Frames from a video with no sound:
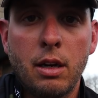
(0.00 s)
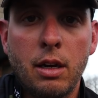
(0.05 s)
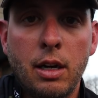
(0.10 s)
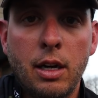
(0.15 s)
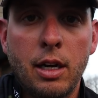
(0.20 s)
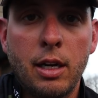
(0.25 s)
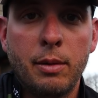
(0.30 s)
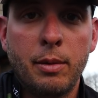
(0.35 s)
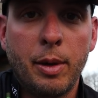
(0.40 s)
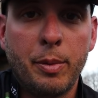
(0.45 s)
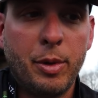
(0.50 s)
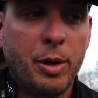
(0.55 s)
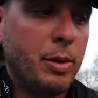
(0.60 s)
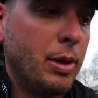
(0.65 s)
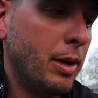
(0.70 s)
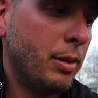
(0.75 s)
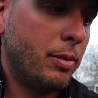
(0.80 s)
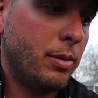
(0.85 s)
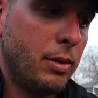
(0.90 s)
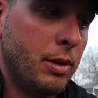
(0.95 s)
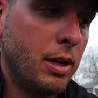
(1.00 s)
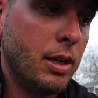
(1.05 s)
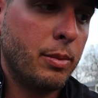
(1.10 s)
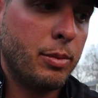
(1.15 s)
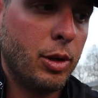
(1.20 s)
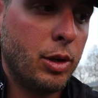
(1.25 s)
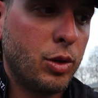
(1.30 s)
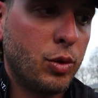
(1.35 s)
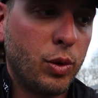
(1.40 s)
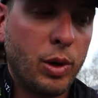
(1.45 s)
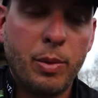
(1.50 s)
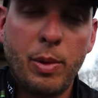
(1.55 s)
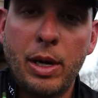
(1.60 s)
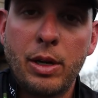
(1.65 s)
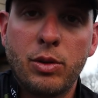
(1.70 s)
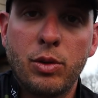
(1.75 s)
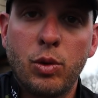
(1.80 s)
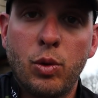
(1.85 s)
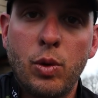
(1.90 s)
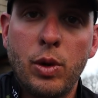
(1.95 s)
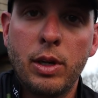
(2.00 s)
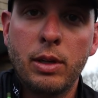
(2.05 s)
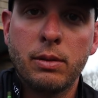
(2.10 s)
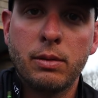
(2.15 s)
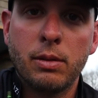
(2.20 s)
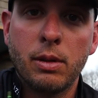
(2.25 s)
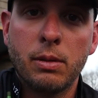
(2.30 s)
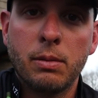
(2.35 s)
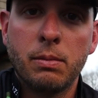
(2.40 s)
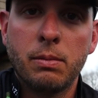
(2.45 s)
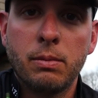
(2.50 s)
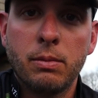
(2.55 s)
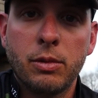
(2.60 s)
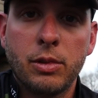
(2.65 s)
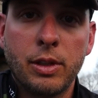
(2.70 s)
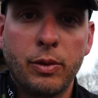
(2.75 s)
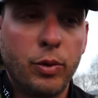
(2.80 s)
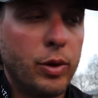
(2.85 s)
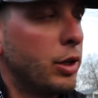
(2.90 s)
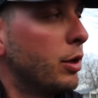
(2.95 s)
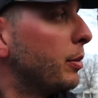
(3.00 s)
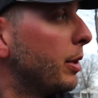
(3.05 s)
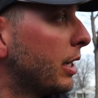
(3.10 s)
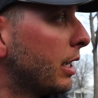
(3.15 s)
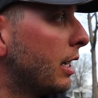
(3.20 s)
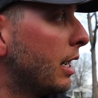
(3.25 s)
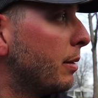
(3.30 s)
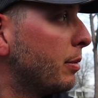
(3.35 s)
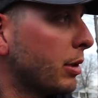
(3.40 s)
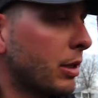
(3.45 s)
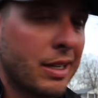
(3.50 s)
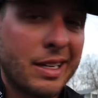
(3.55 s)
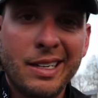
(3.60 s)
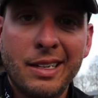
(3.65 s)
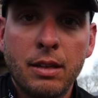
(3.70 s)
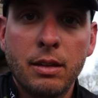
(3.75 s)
Um, I mean, I get up there twenty pounds real quick, so see if we can go make it happen.